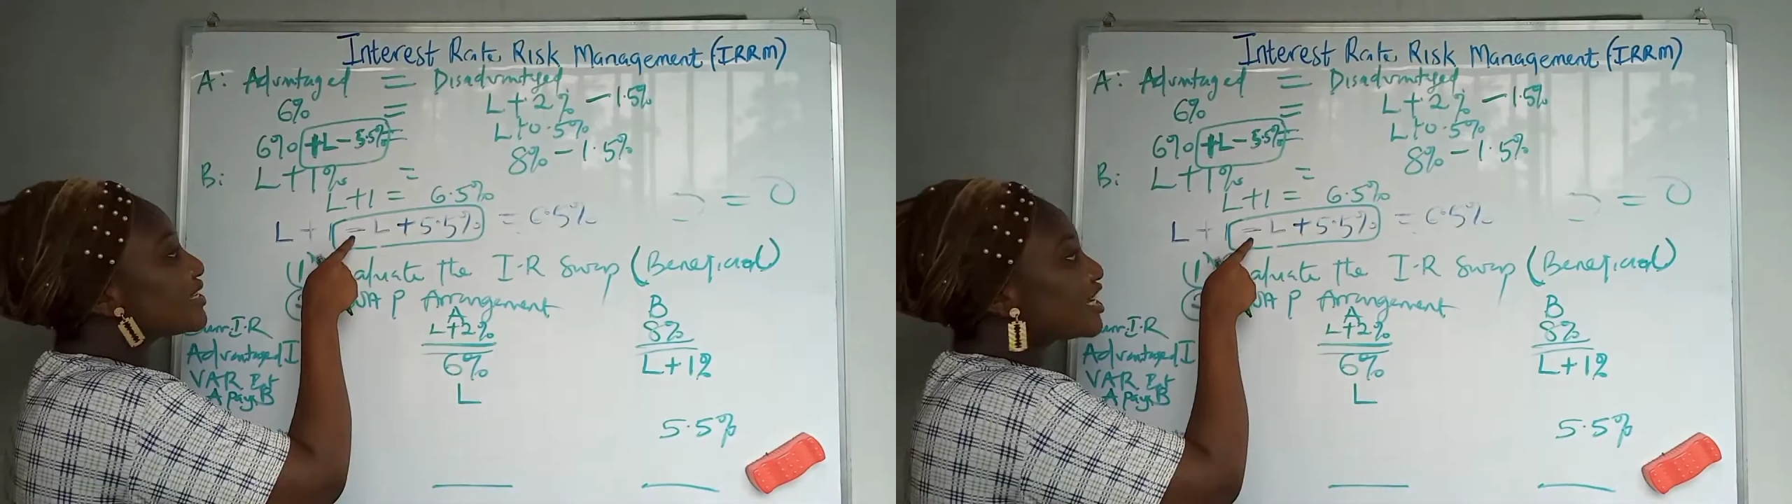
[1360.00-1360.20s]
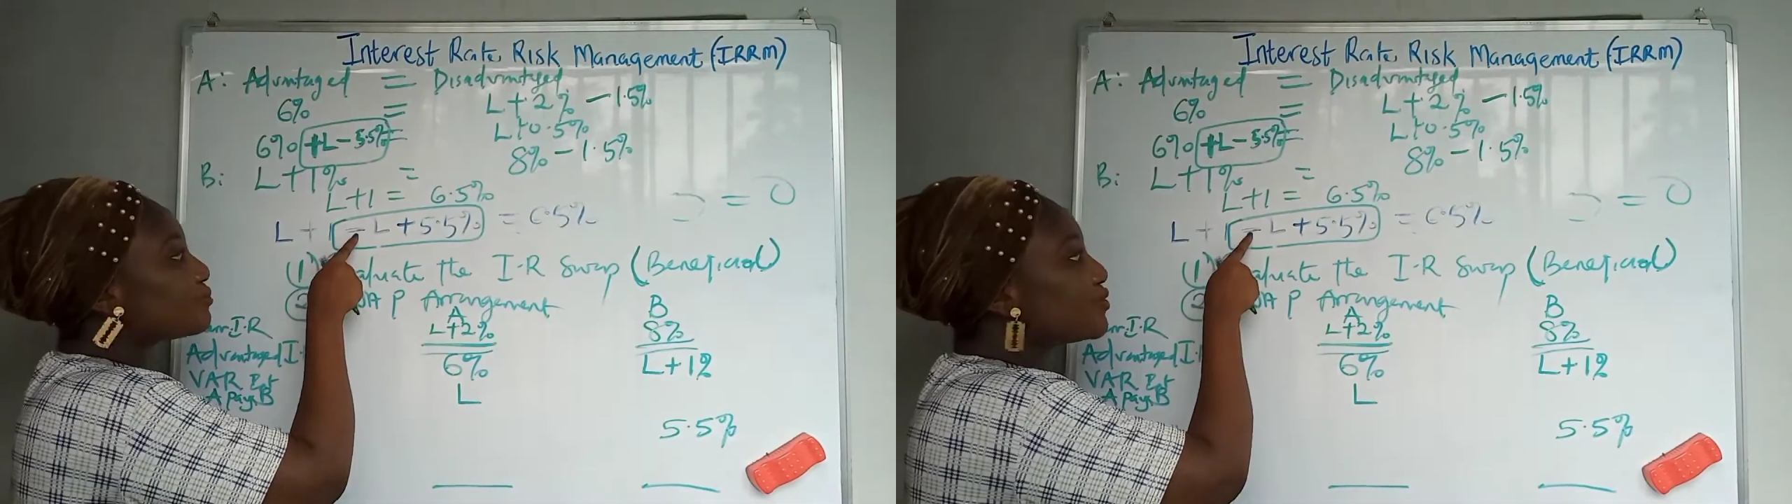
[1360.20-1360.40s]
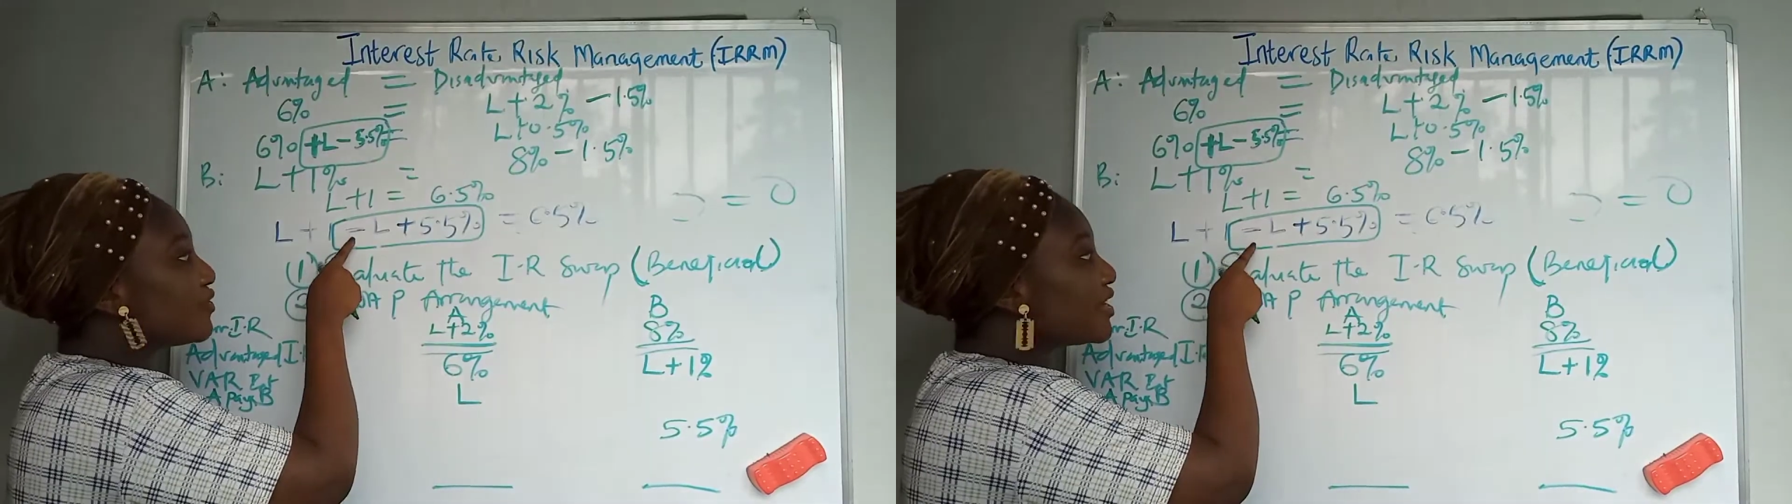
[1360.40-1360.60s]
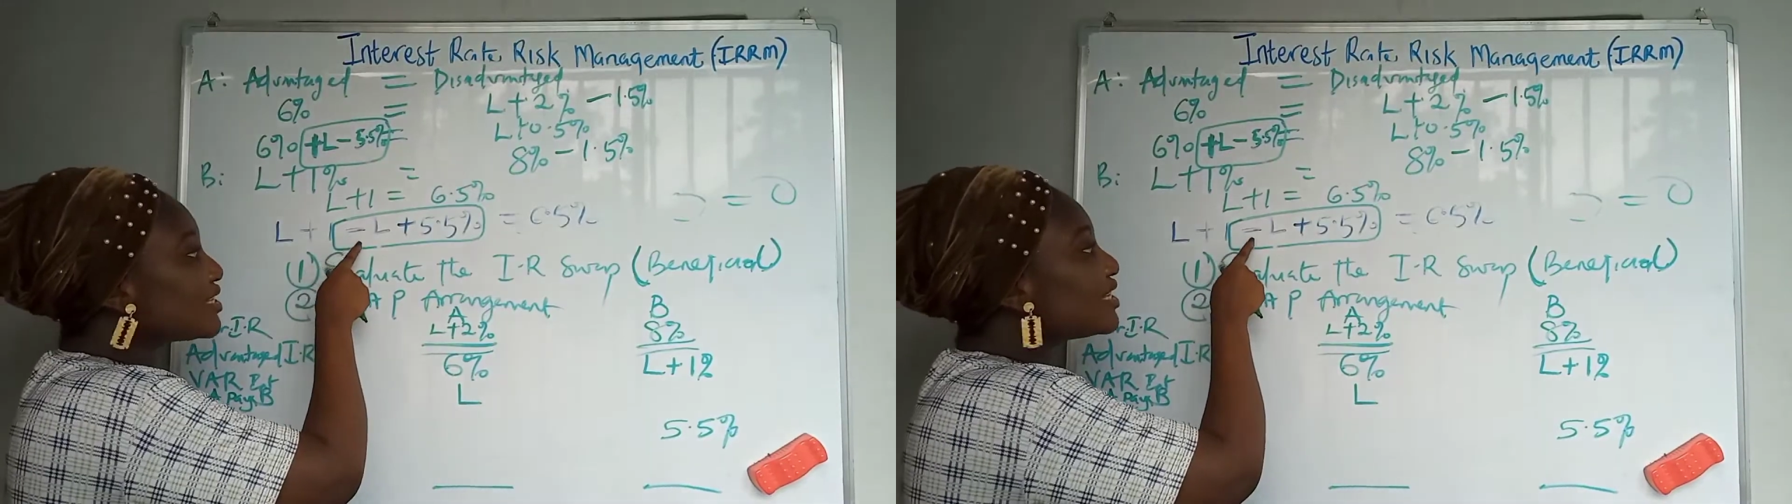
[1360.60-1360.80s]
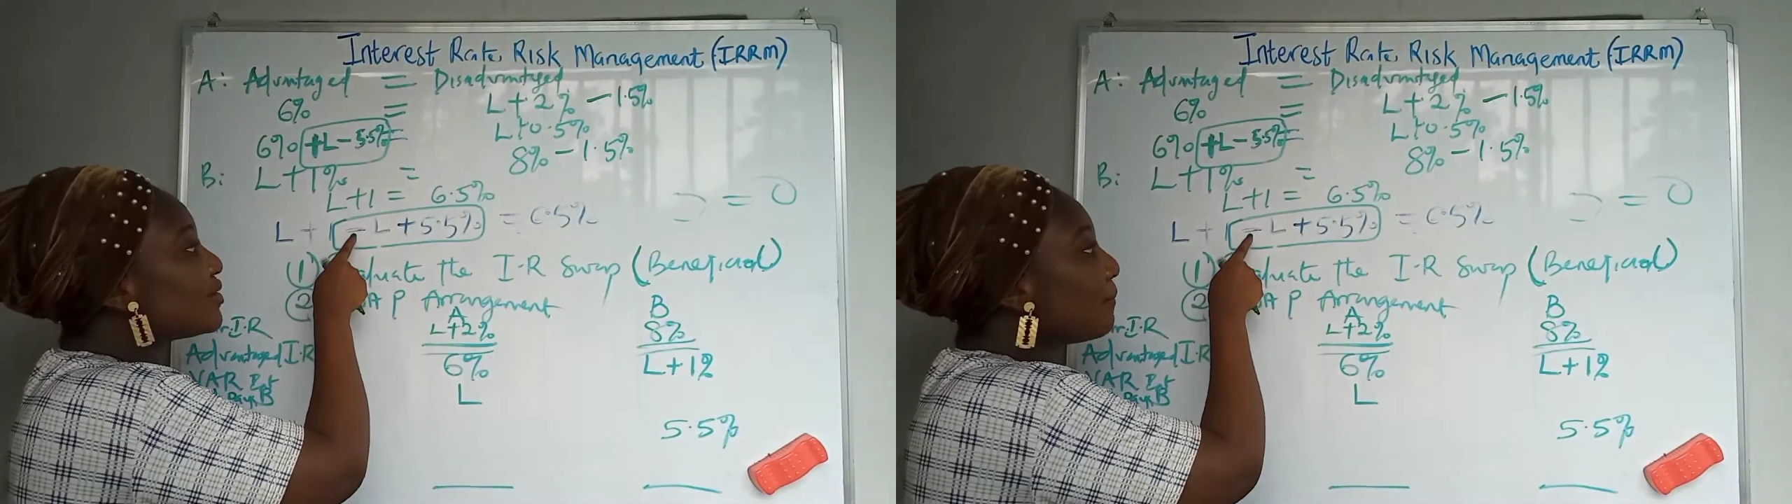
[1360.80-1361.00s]

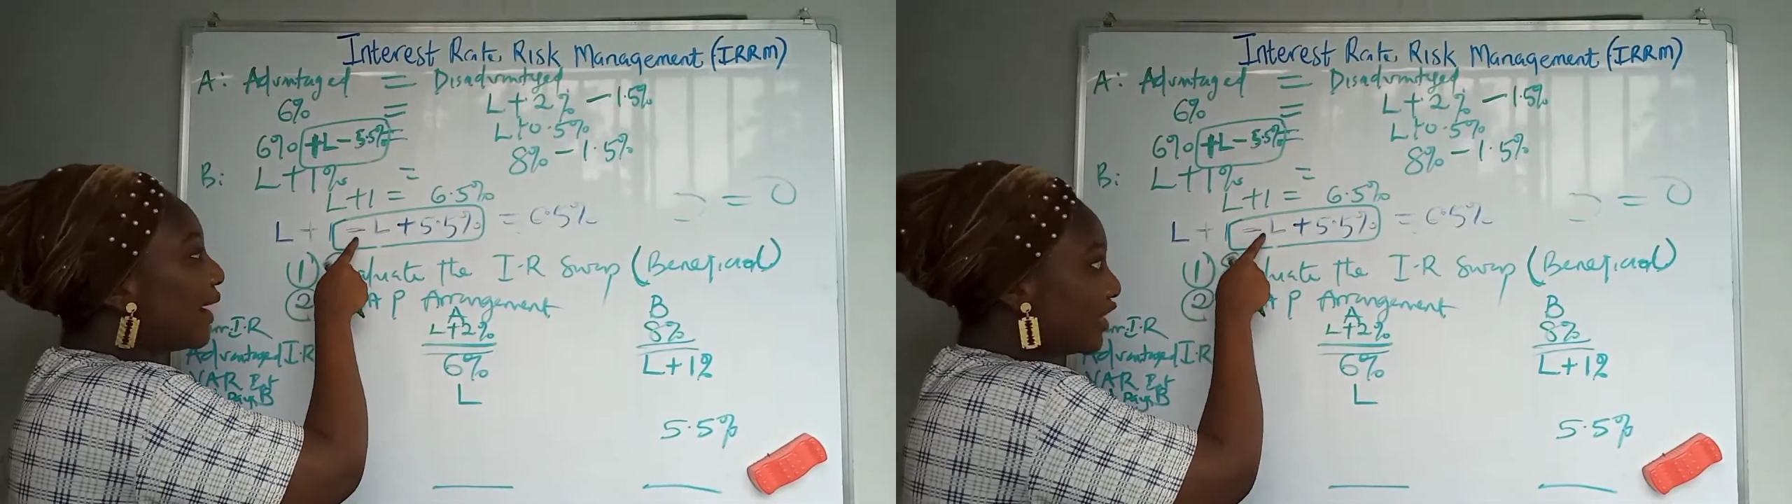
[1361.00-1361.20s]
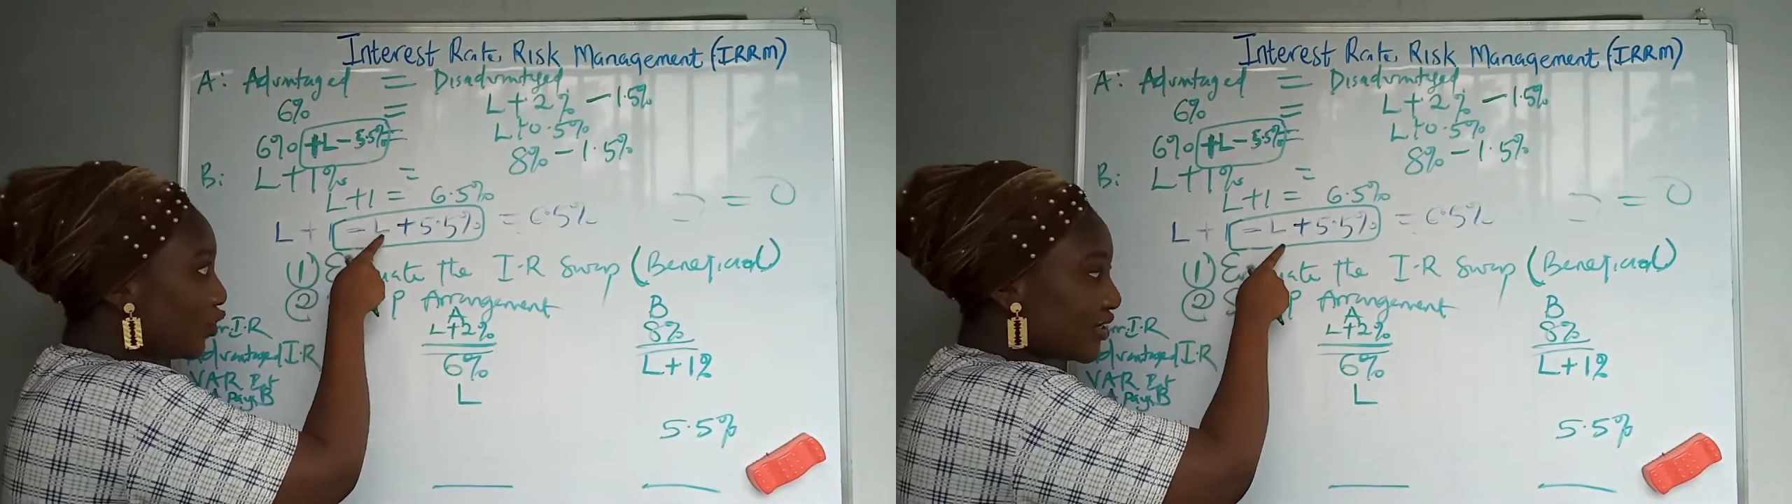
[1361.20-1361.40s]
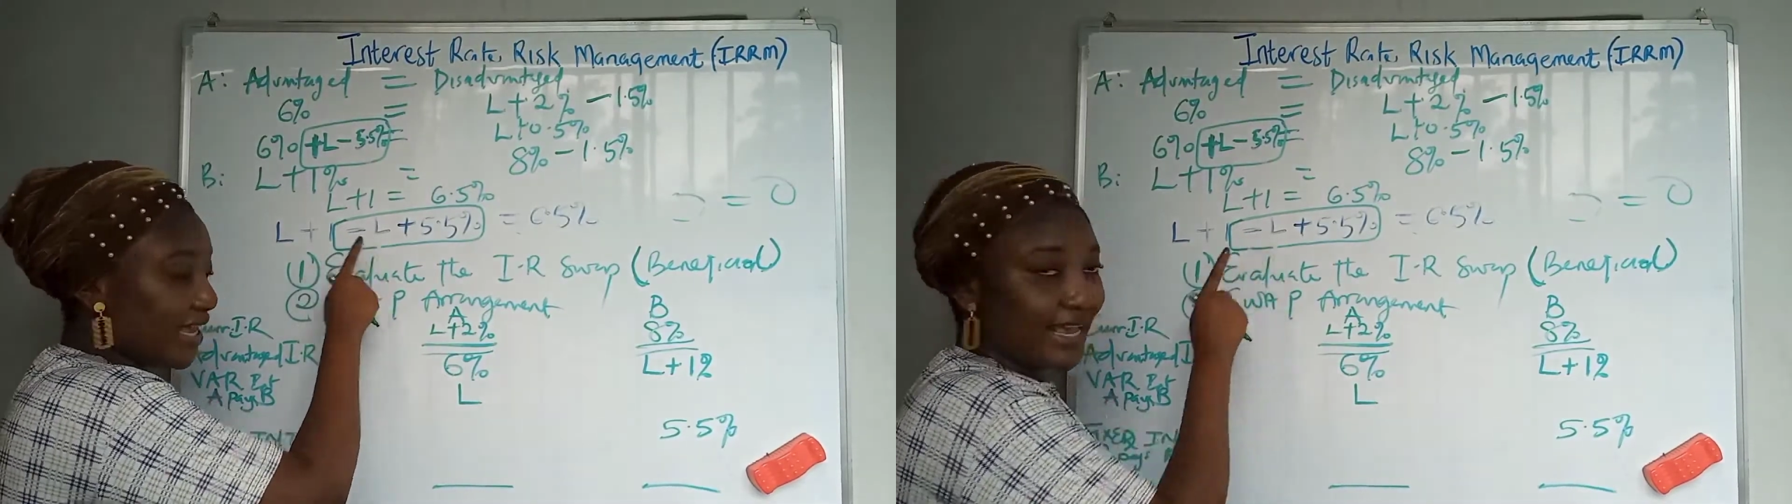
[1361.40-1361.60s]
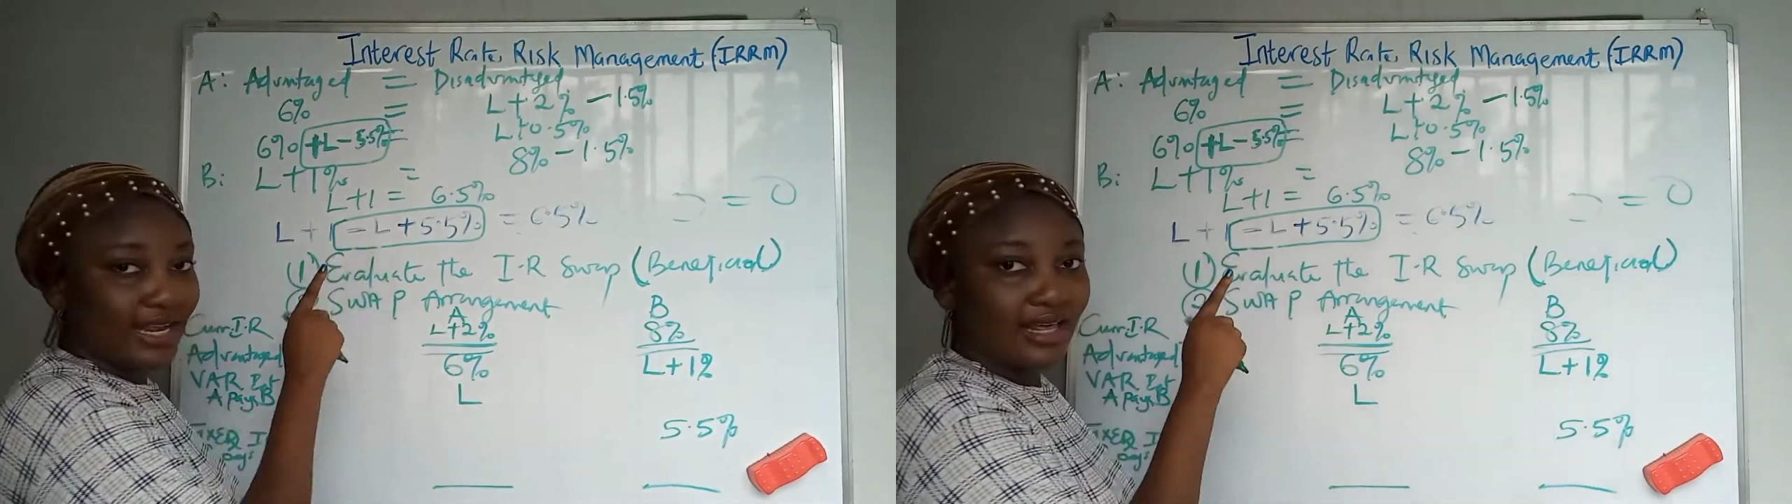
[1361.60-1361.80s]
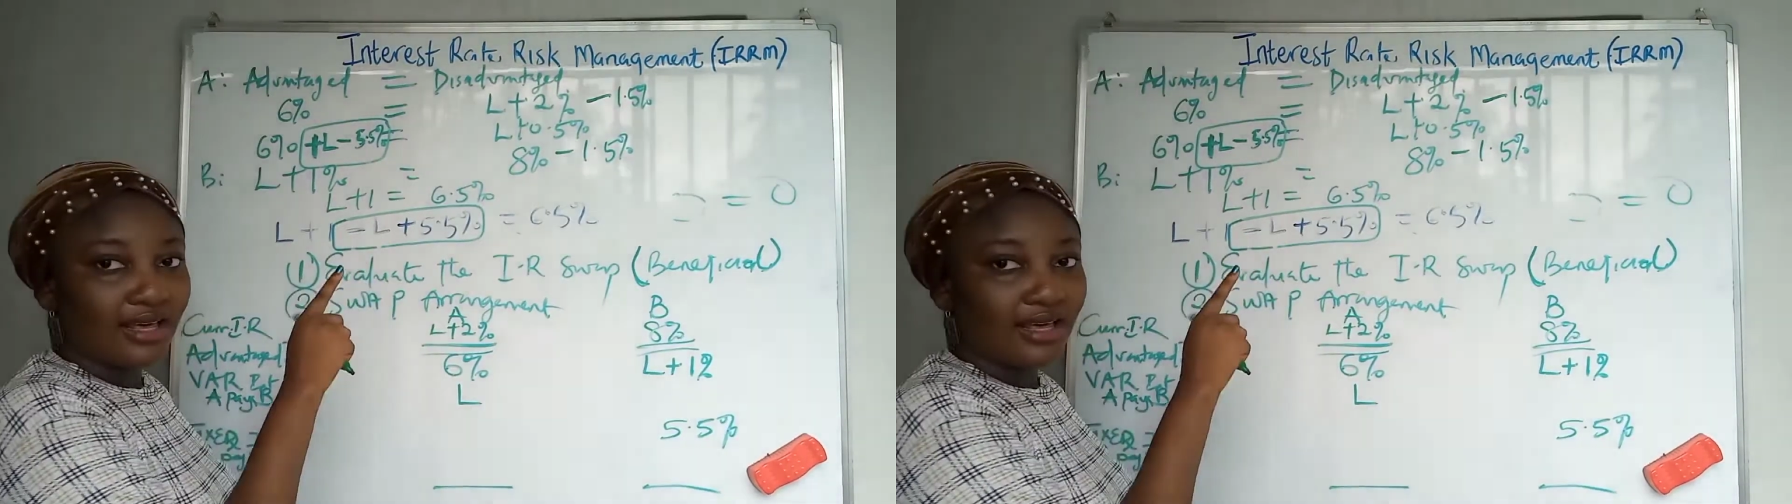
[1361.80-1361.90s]
experiencing minus L.